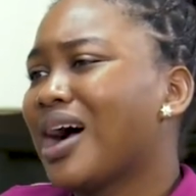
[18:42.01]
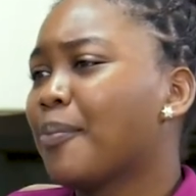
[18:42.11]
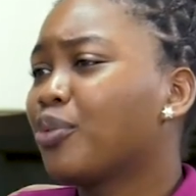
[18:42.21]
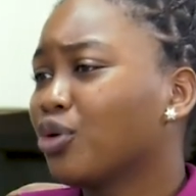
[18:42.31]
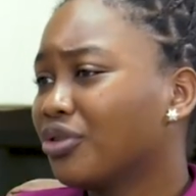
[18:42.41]
are
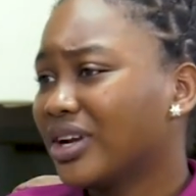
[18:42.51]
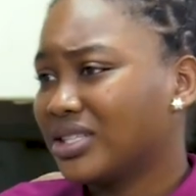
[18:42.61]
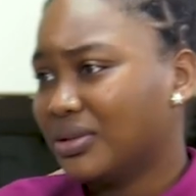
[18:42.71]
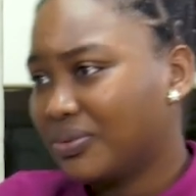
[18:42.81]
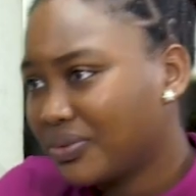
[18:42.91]

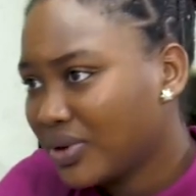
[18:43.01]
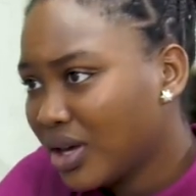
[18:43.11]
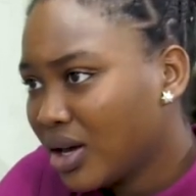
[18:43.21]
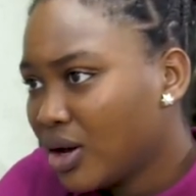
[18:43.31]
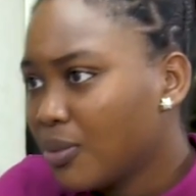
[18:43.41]
progressive.
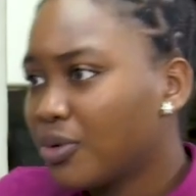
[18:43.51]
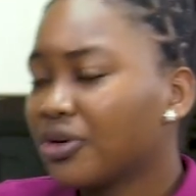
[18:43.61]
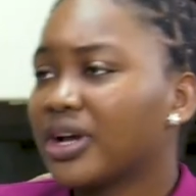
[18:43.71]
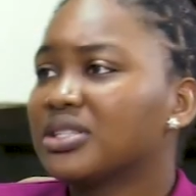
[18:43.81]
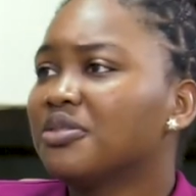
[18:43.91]
Okay.
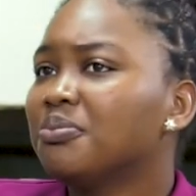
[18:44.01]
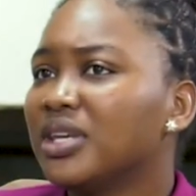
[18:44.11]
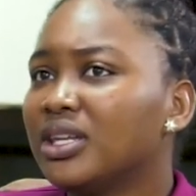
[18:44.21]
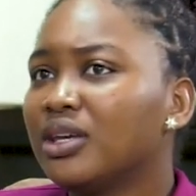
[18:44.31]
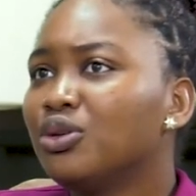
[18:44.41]
Progressive
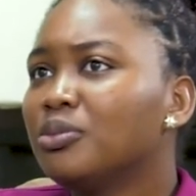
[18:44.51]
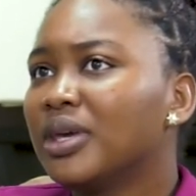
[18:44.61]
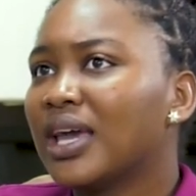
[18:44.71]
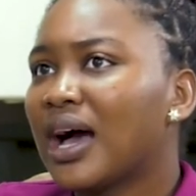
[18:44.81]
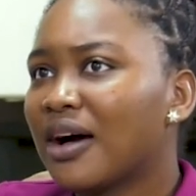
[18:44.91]
meaning you
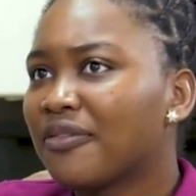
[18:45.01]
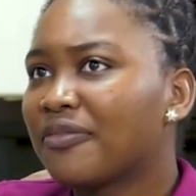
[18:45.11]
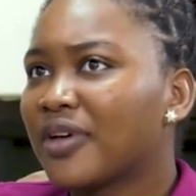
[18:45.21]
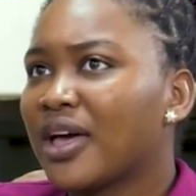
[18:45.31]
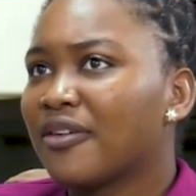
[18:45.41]
may have
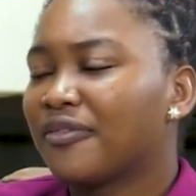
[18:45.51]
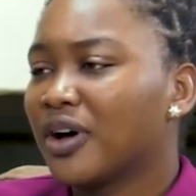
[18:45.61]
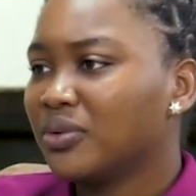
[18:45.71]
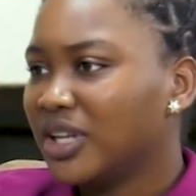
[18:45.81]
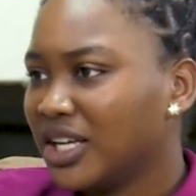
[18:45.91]

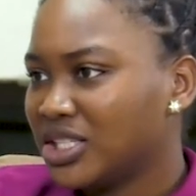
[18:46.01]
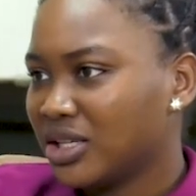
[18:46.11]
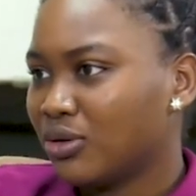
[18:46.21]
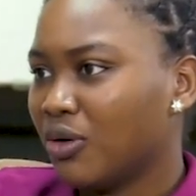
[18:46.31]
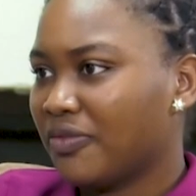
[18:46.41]

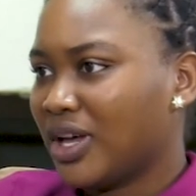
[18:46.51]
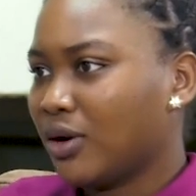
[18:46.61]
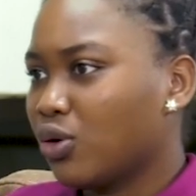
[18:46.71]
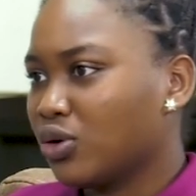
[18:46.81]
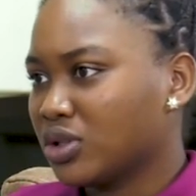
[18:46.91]
foundation of
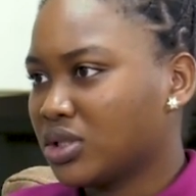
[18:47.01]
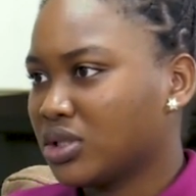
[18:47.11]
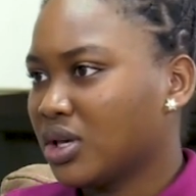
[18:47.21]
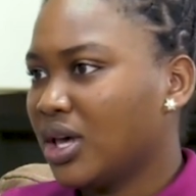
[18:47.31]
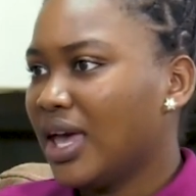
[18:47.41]
that
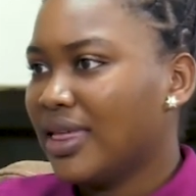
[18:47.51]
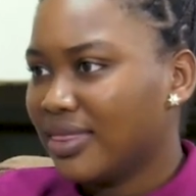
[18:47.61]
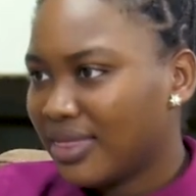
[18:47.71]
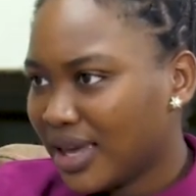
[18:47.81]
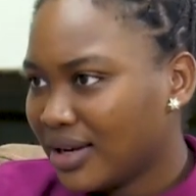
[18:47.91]
course
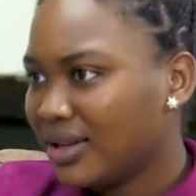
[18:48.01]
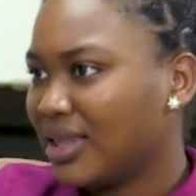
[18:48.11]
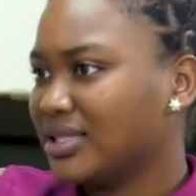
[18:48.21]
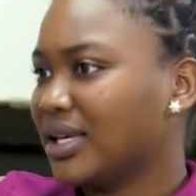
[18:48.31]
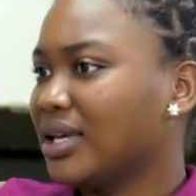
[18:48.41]
and then
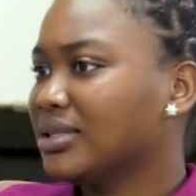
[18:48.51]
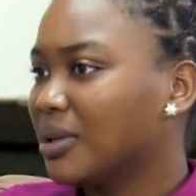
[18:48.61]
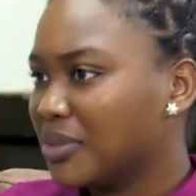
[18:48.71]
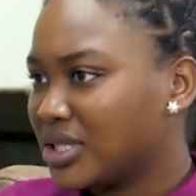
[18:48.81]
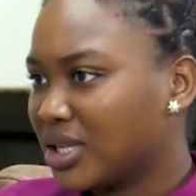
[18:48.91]
the second
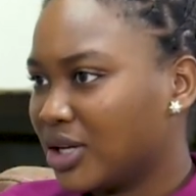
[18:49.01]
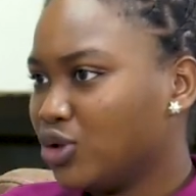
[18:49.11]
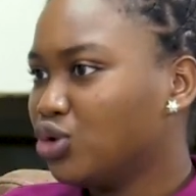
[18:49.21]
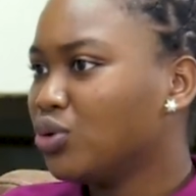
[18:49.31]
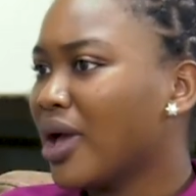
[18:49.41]
semester
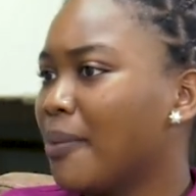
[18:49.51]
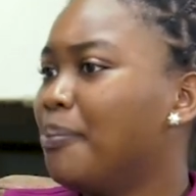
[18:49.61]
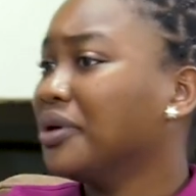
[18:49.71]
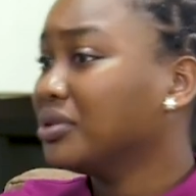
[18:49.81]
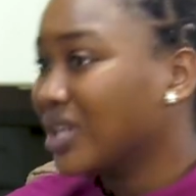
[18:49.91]
you do okay. a
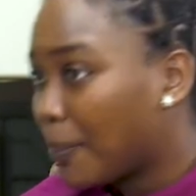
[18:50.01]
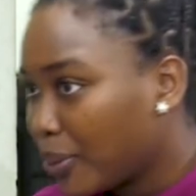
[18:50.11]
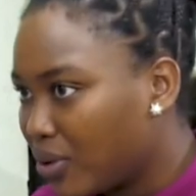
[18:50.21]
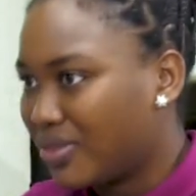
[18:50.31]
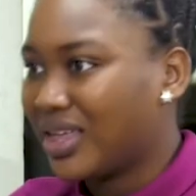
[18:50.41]
build up
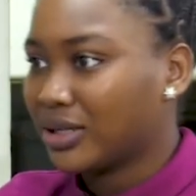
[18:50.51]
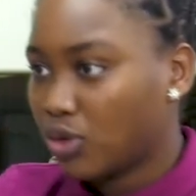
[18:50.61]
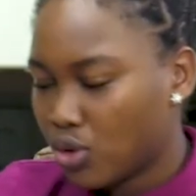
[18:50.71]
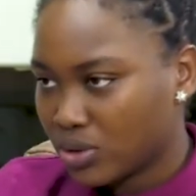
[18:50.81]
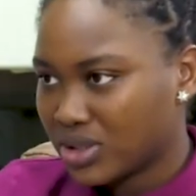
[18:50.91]
on, on that, that
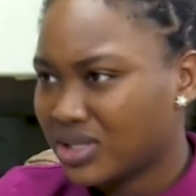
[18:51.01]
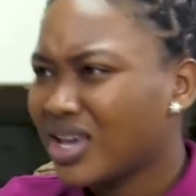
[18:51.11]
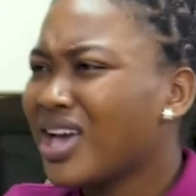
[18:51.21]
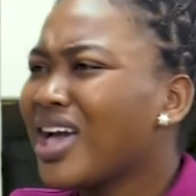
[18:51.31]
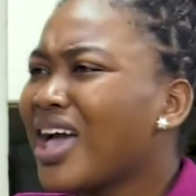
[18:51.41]
course.
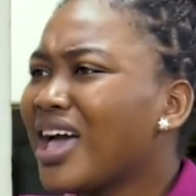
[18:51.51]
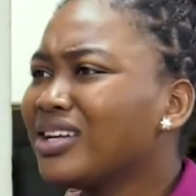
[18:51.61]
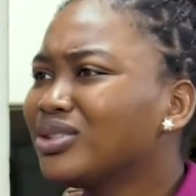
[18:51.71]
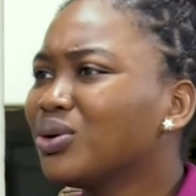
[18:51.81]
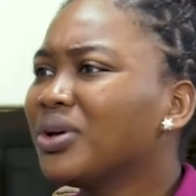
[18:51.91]
course.
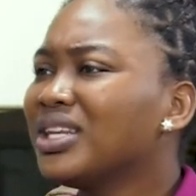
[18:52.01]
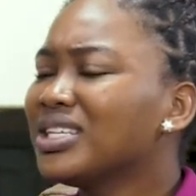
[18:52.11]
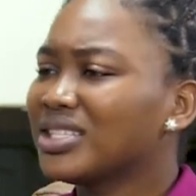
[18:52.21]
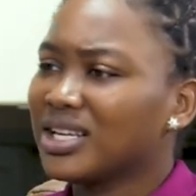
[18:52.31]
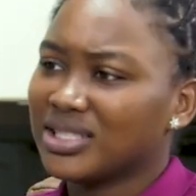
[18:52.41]
And so in
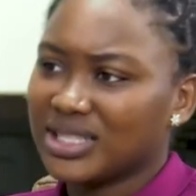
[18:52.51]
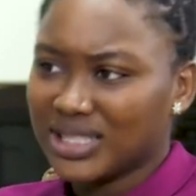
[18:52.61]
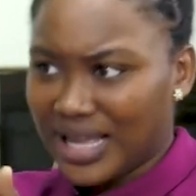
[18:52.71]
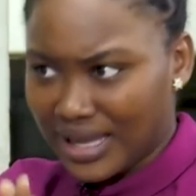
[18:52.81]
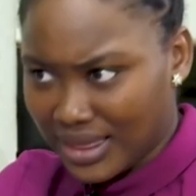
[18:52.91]

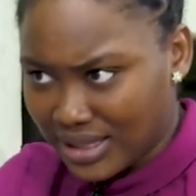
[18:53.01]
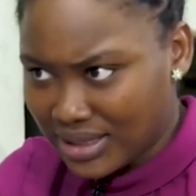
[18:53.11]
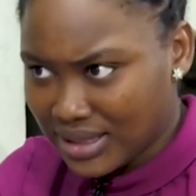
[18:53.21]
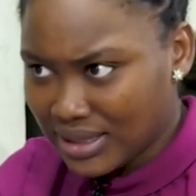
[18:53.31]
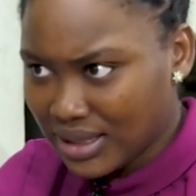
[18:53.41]
instances like
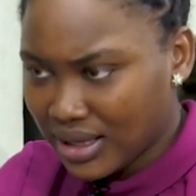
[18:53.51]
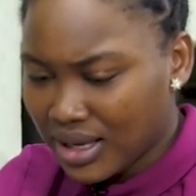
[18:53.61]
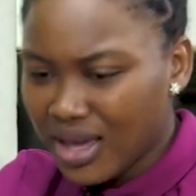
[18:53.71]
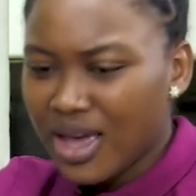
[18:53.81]
this, mm -hmm.